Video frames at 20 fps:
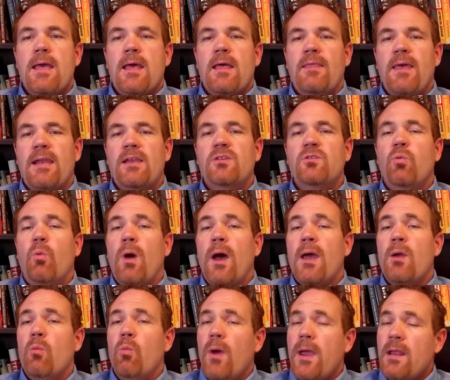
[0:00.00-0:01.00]
That is
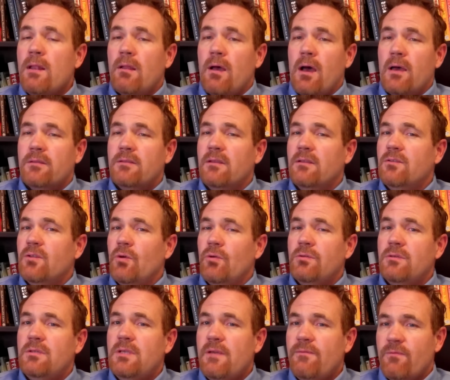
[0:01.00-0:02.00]
why weight loss is so
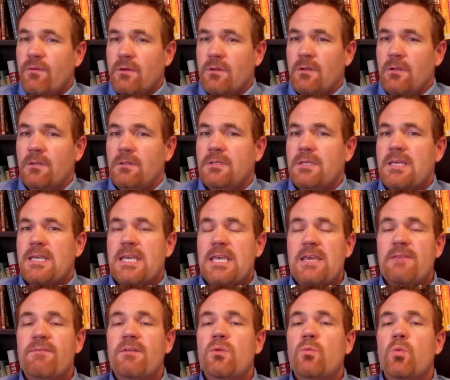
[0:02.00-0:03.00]
difficult
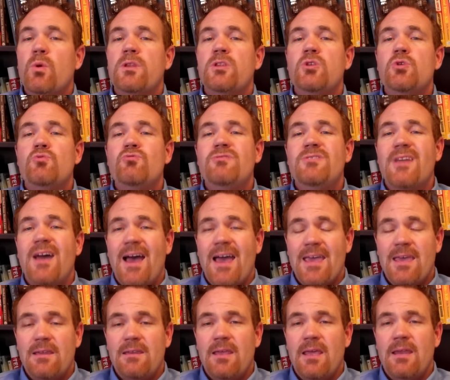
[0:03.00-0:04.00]
even when you
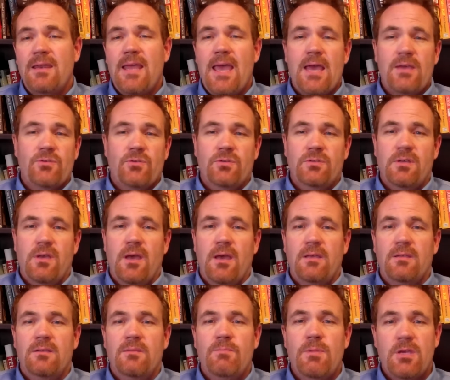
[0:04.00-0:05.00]
diet and
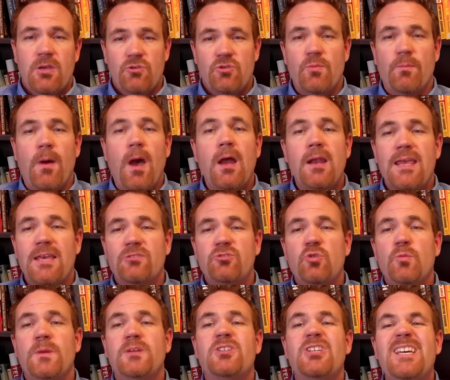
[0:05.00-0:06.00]
exercise, because your body has
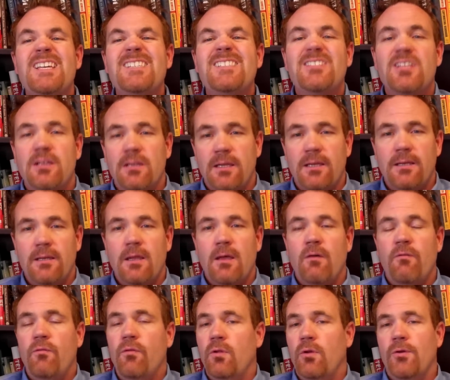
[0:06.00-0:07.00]
too much insulin
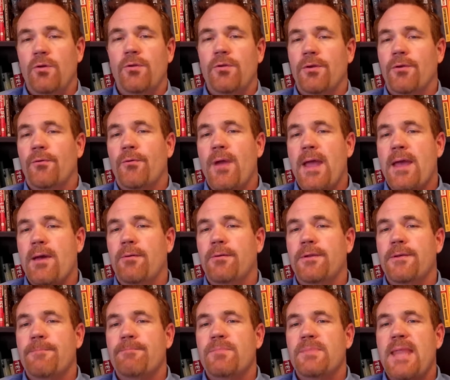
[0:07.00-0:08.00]
floating around.
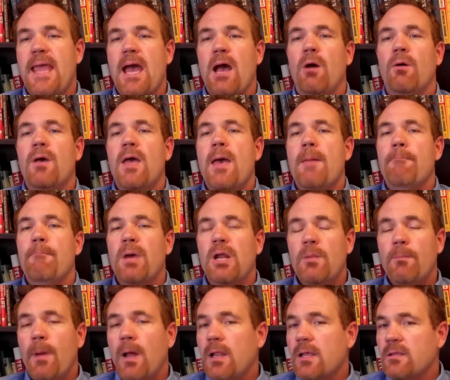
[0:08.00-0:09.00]
Now,
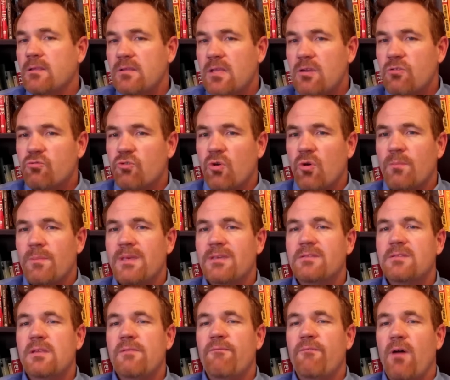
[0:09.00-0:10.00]
metabolic syndrome is
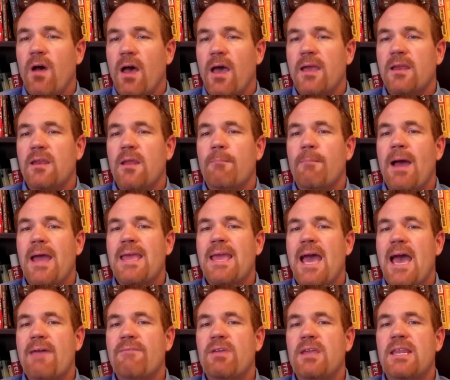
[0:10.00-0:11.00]
defined by
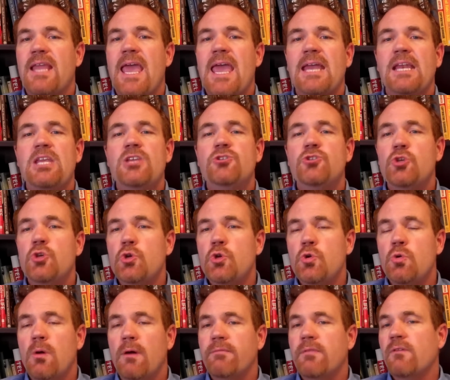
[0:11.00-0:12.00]
having any
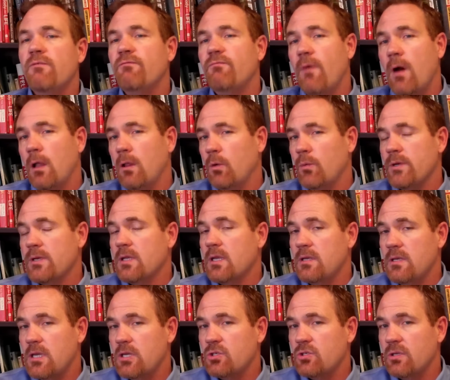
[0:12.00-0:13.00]
two of the following
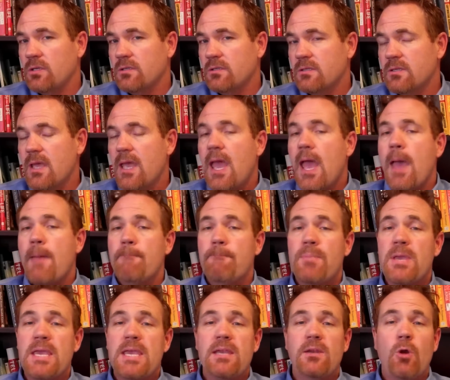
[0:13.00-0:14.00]
conditions:
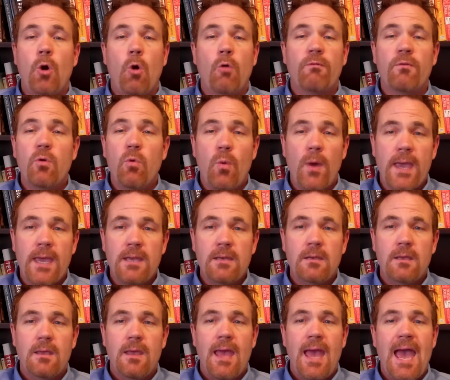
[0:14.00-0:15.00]
being overweight,
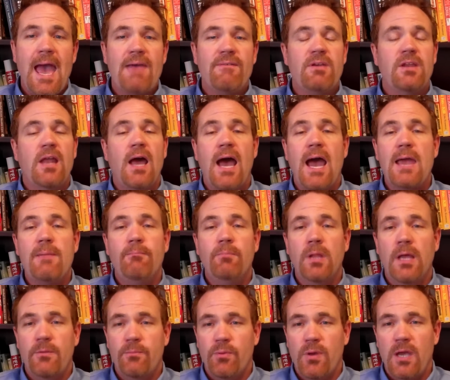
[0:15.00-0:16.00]
having high
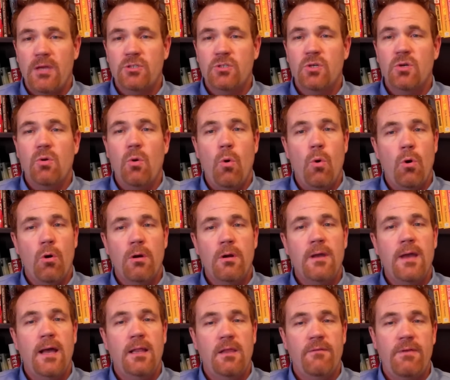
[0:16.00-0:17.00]
blood pressure or
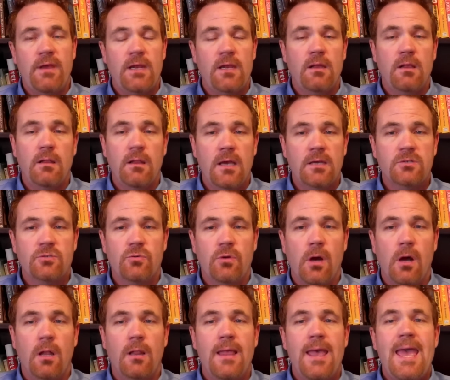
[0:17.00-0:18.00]
elevated
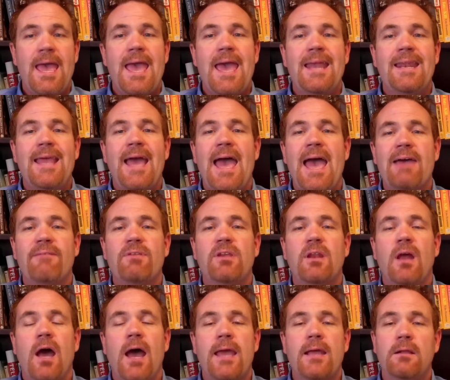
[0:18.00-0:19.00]
cholesterol, and having
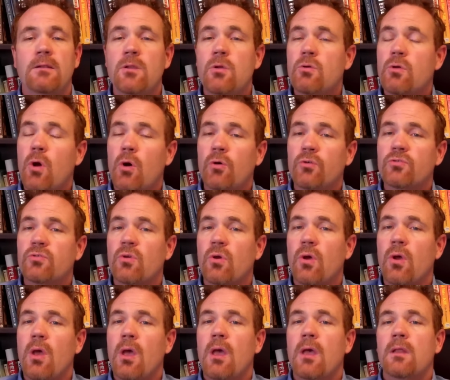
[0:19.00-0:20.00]
high glucose
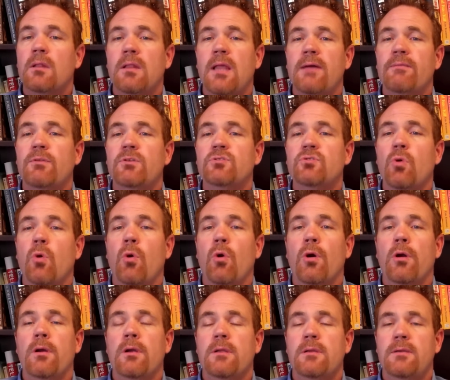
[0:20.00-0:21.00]
levels
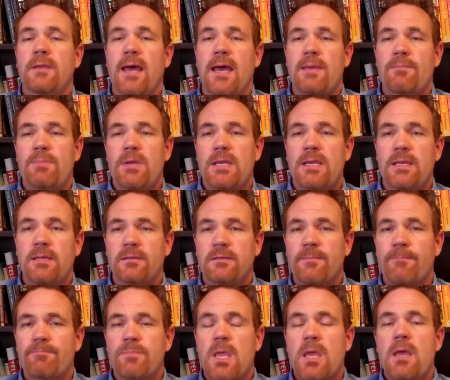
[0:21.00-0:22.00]
or diabetes.
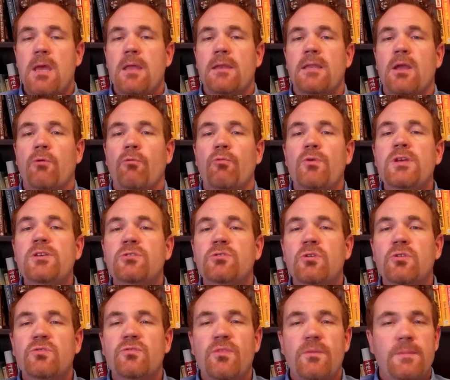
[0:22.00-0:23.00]
Now,
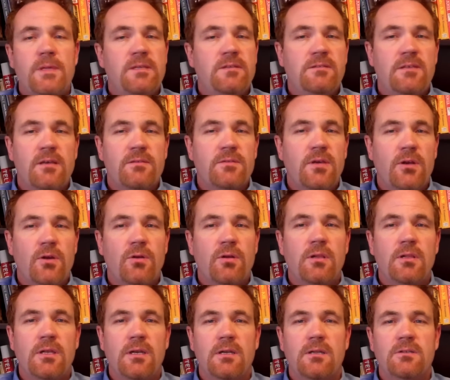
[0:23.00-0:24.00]
research from these 600
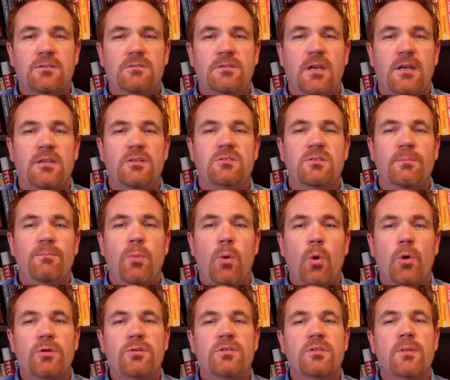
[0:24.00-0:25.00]
clinical studies
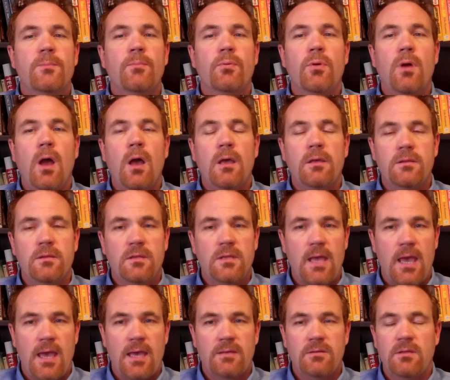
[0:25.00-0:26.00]
supports the
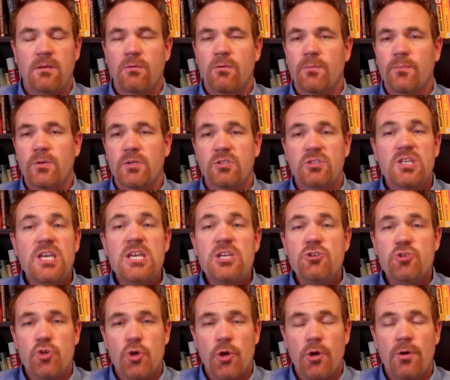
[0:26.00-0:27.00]
process or
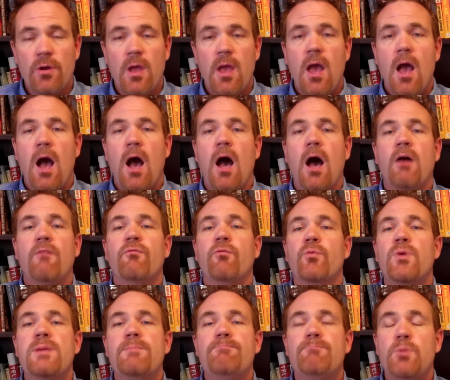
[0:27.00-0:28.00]
procedure of
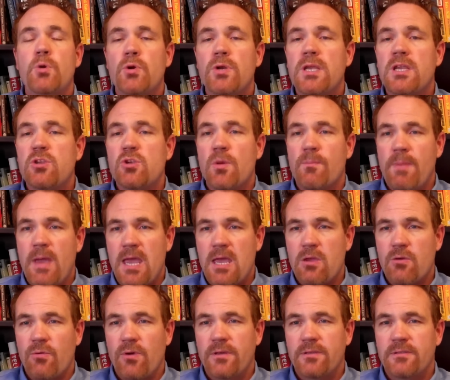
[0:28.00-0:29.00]
rebooting your
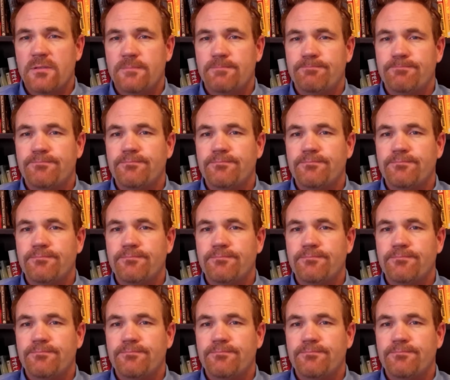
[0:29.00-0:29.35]
pancreas